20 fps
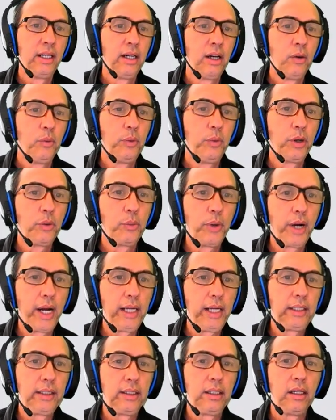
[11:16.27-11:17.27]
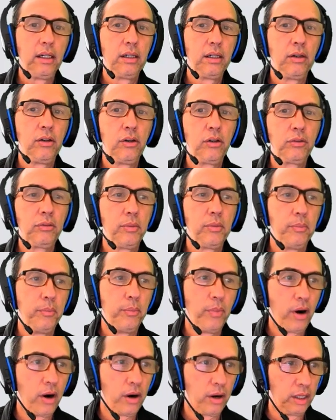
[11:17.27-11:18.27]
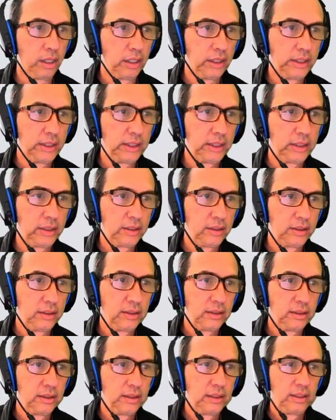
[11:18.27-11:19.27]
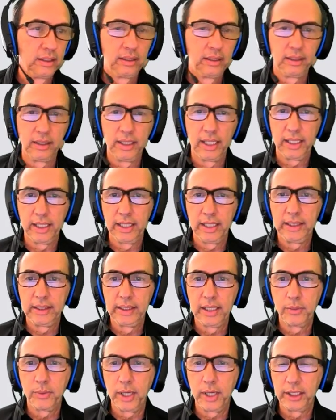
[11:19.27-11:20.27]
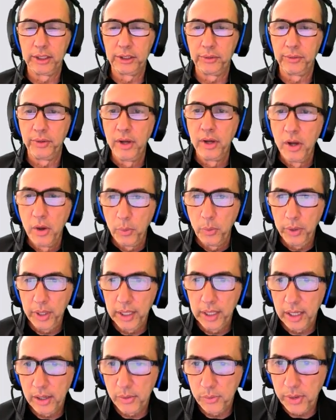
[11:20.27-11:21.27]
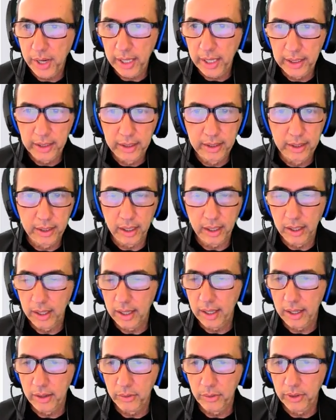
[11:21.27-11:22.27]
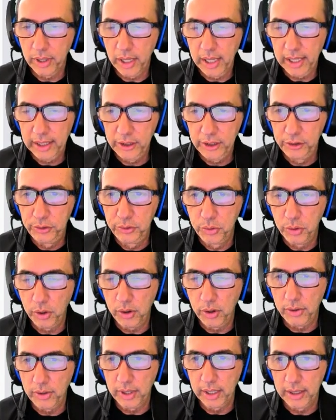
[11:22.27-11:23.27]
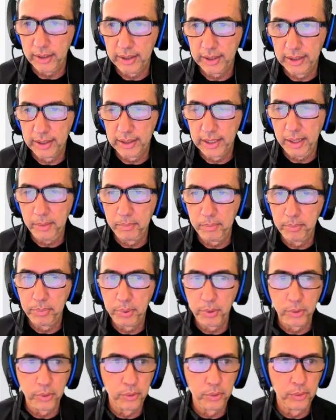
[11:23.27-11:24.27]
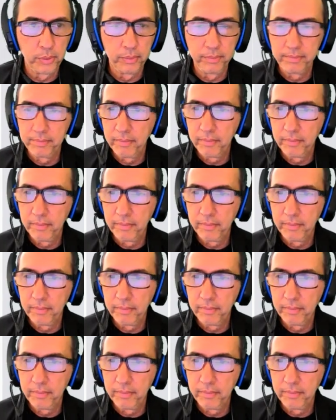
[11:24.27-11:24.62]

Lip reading: will weigh on Mars? That is the question. We're gonna write, let's draw a simple